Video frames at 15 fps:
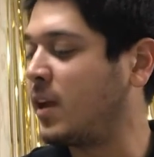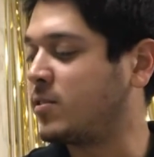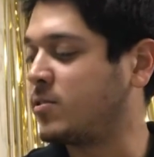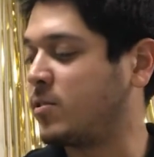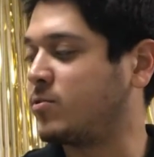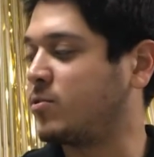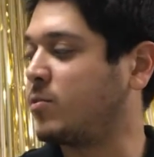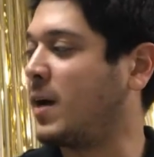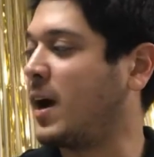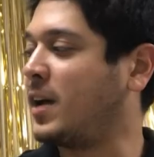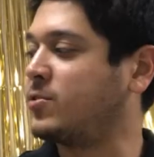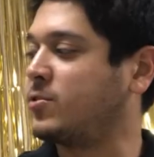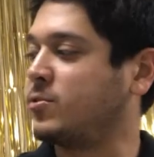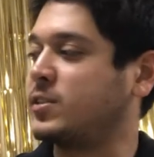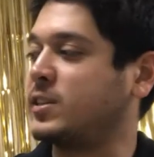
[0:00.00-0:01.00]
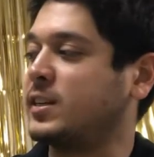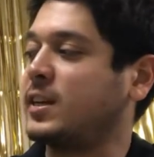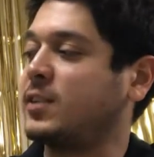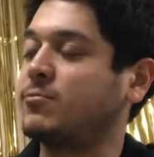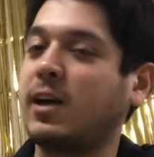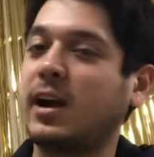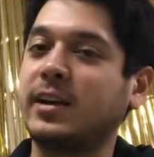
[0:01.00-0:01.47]
So just to remind you,
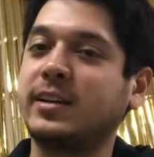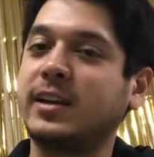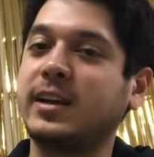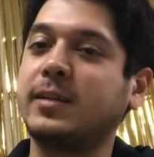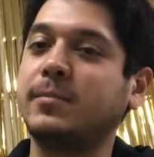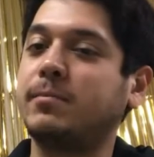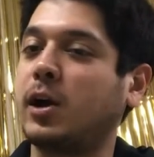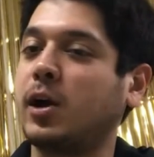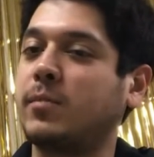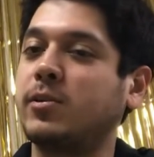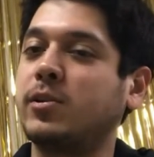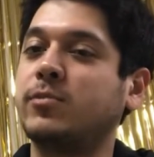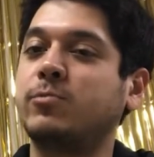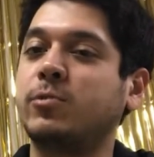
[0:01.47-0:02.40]
Tiki and Rhonda Barber